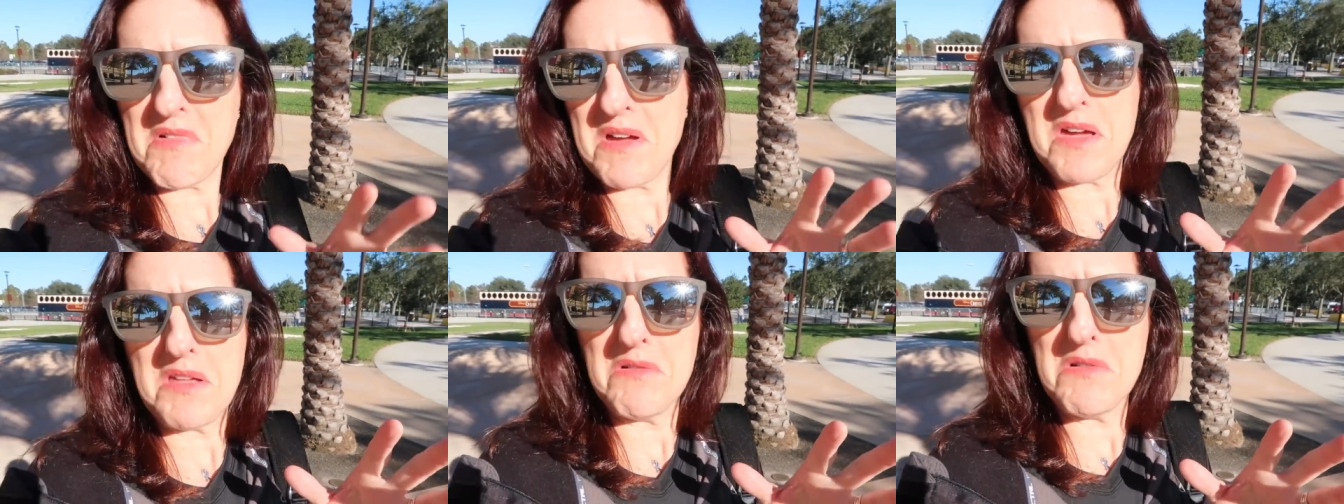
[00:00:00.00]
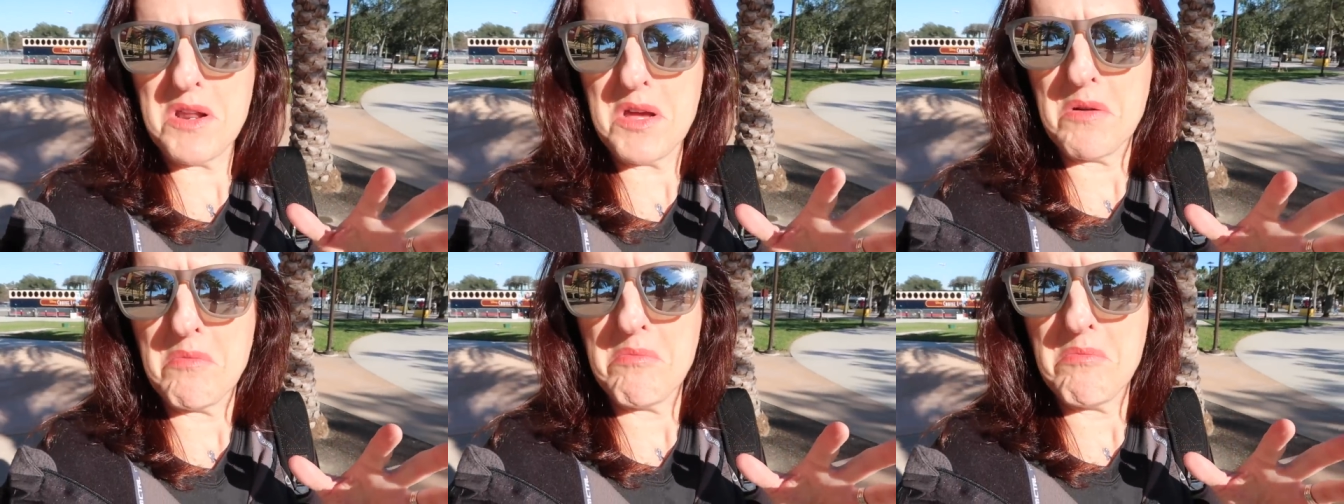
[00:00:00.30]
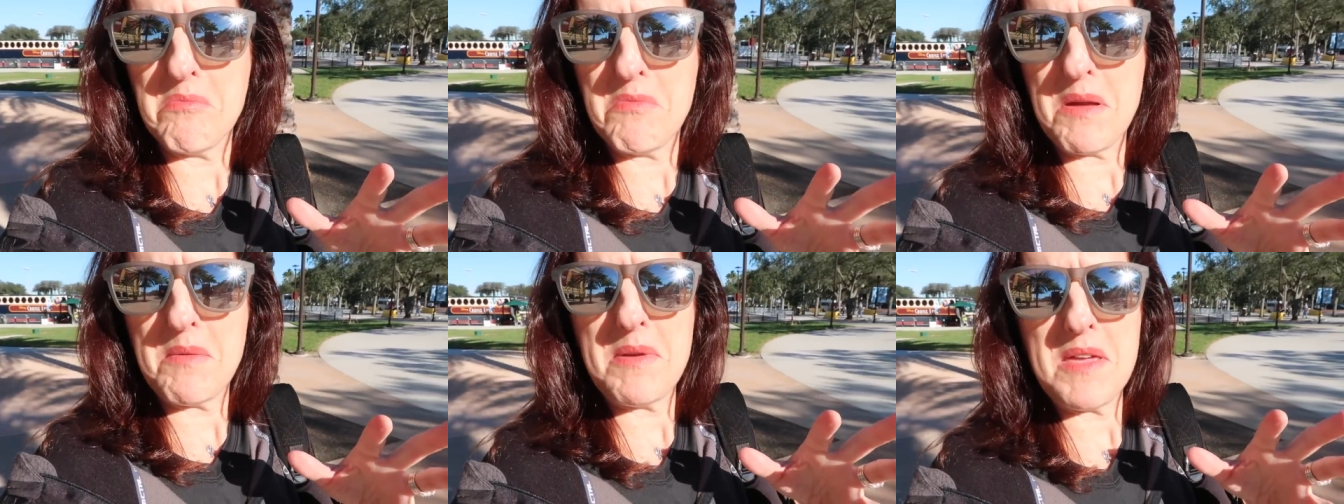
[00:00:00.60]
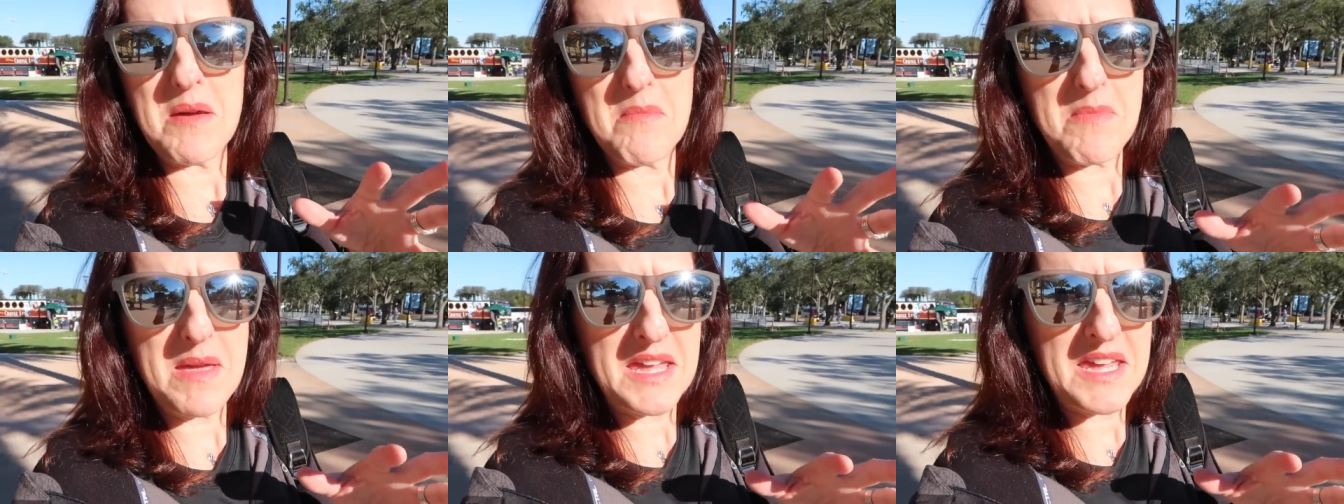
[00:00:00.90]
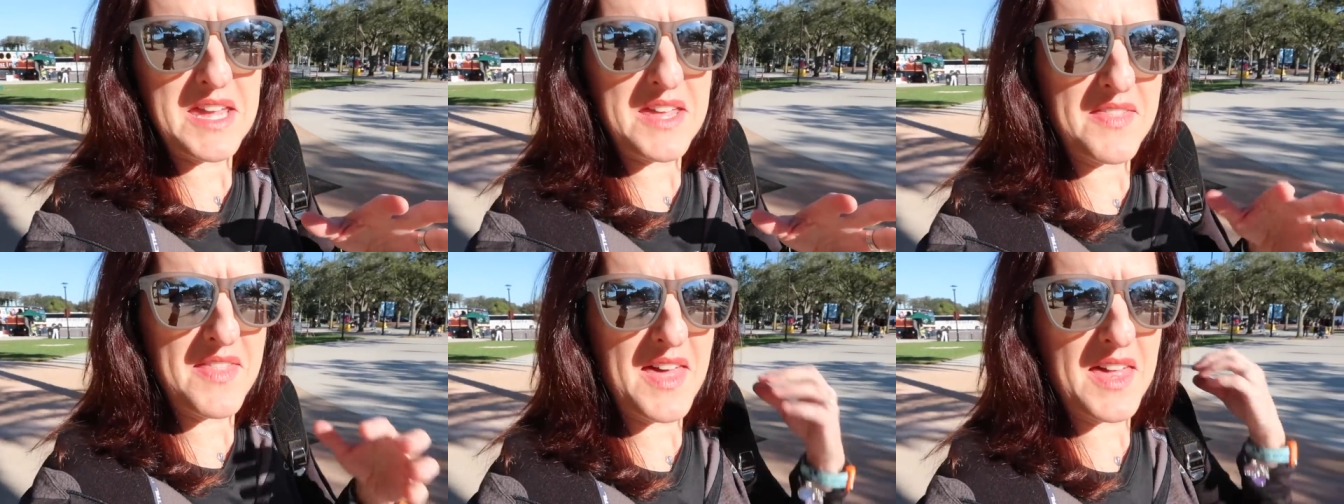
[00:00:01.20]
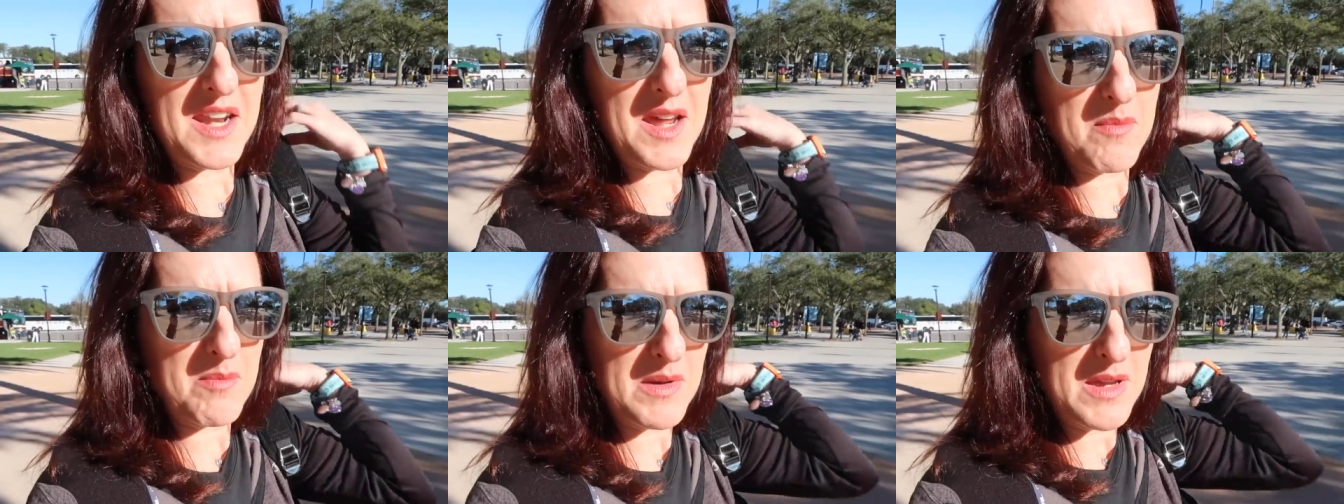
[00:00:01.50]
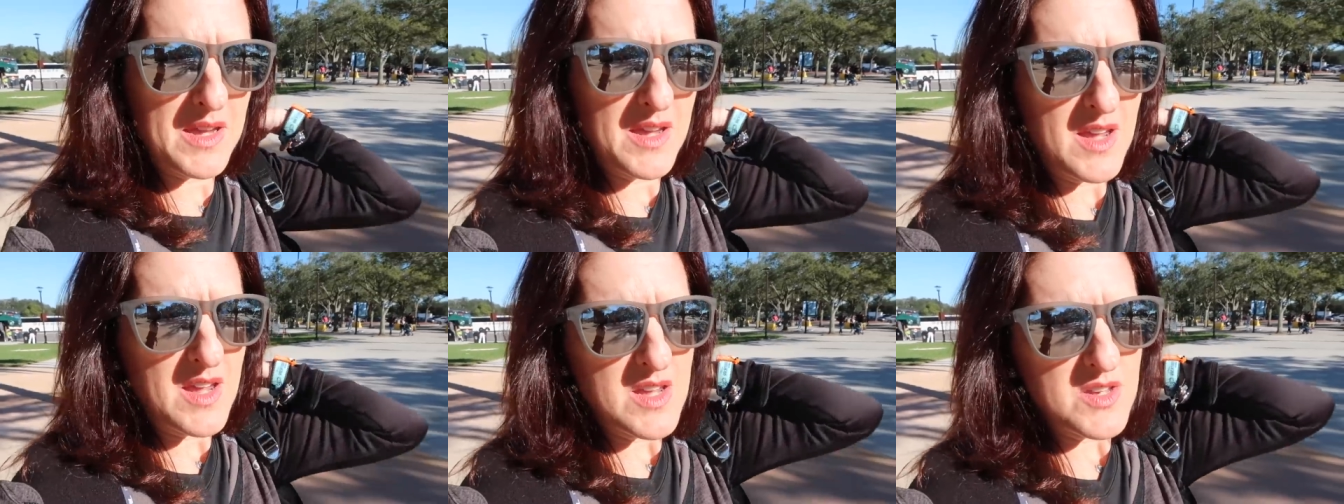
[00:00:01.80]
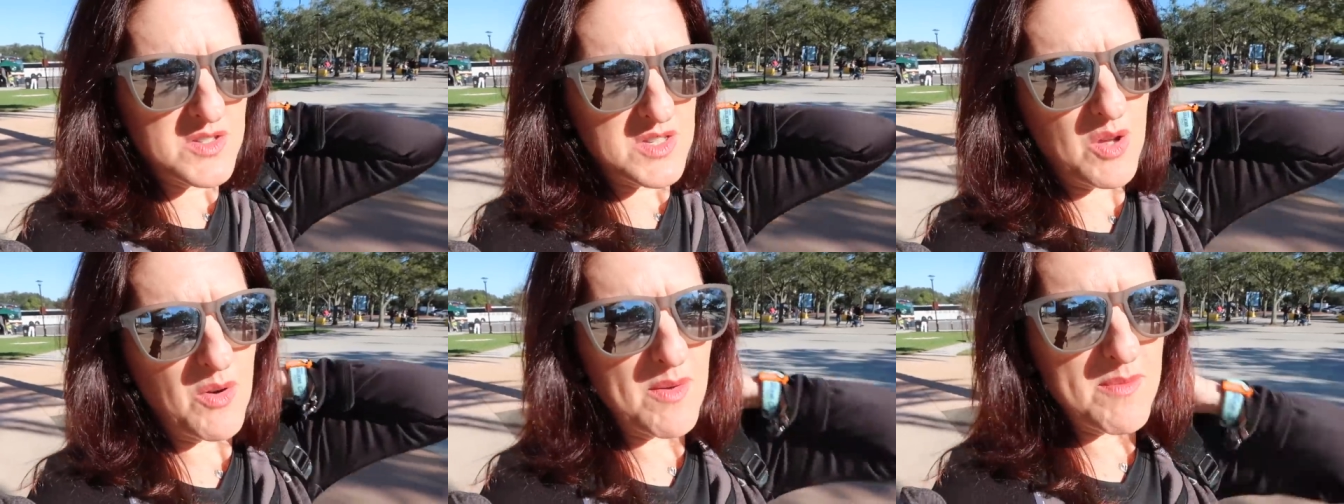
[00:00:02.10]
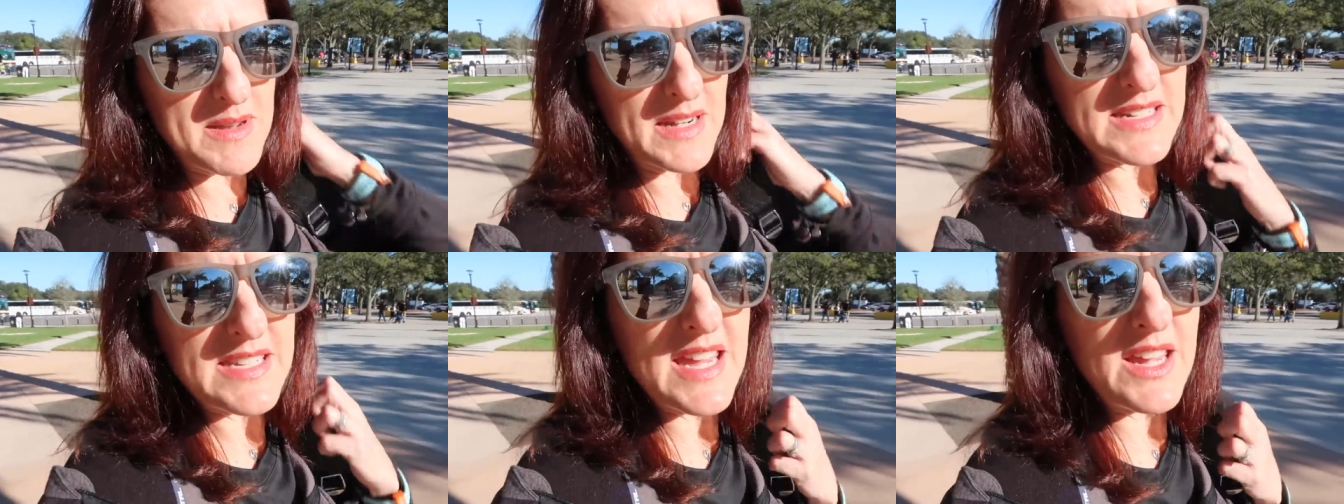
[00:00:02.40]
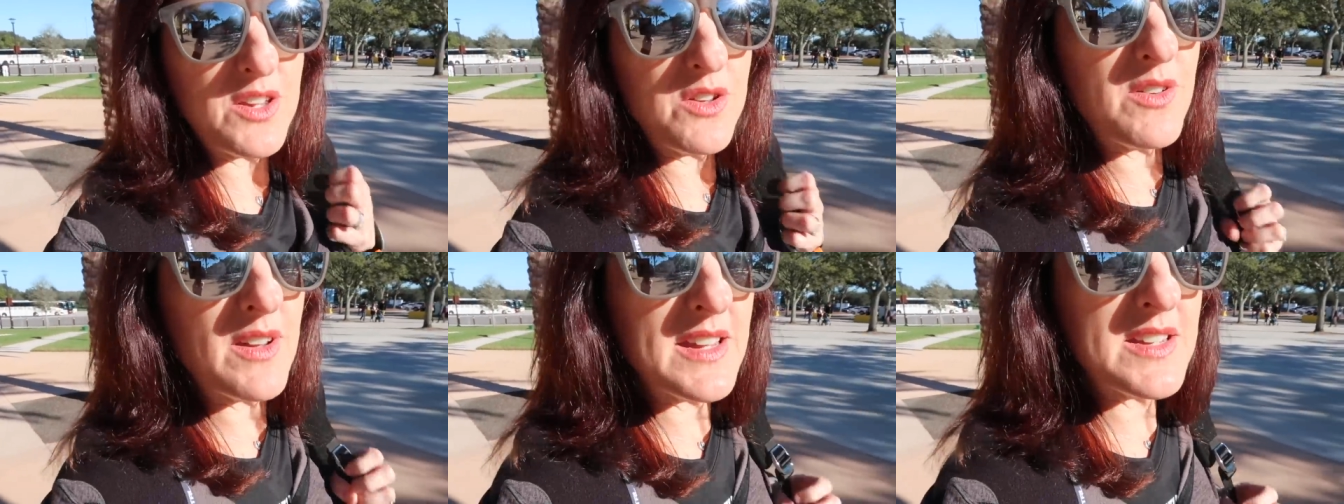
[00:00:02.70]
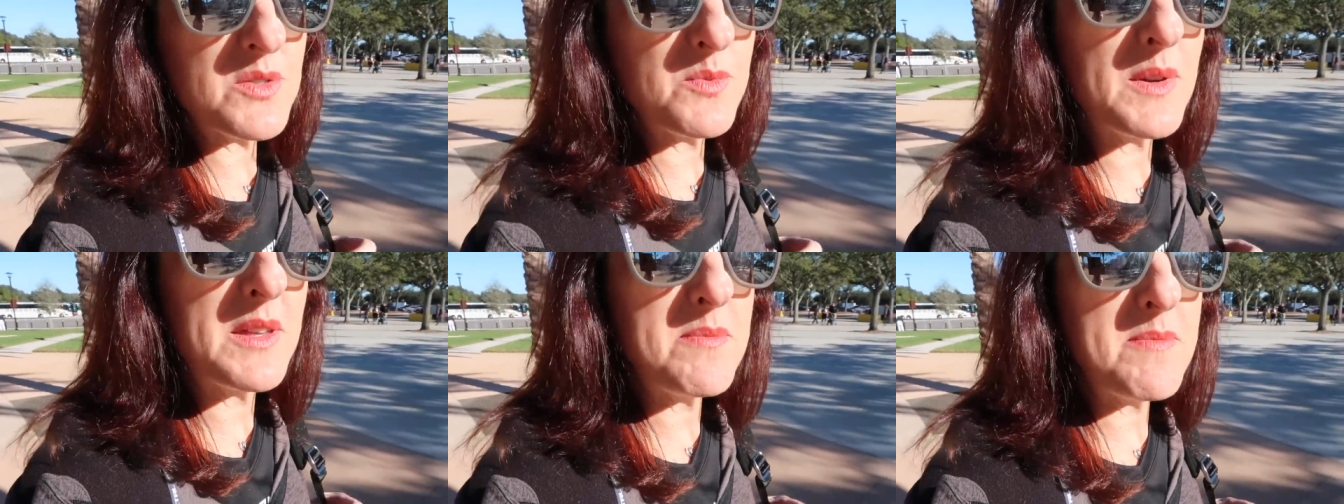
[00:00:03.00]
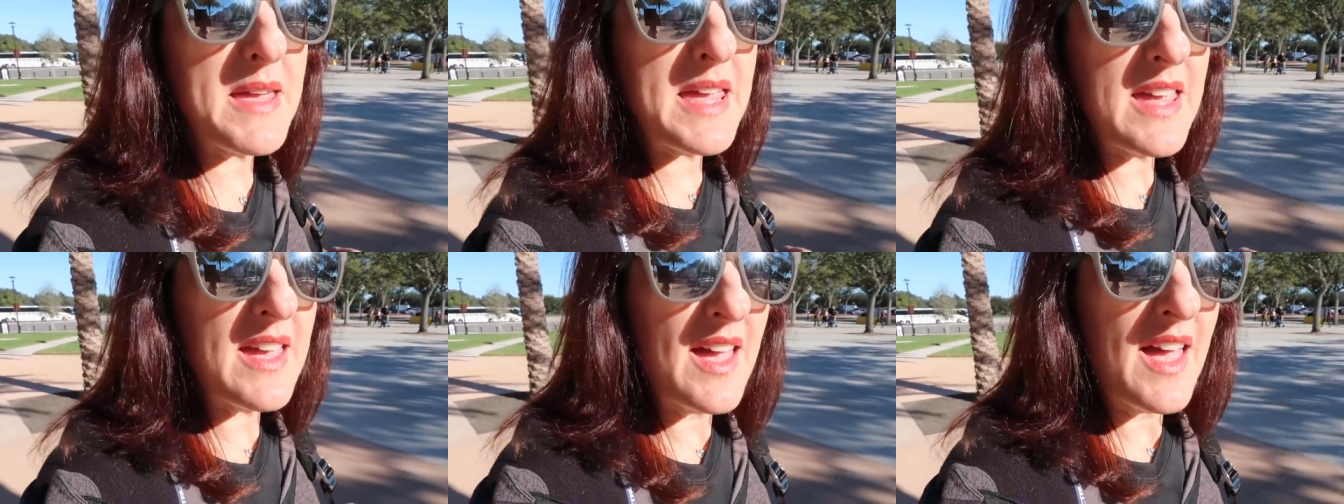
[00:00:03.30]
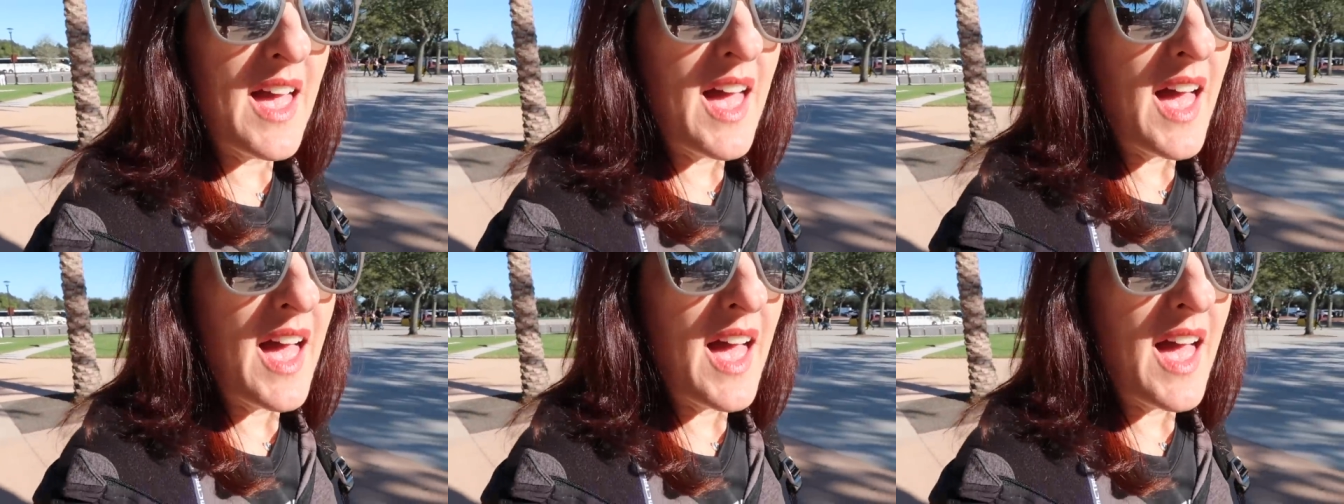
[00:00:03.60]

I don't know, maybe I'm making that up. So I'm gonna take you guys with me.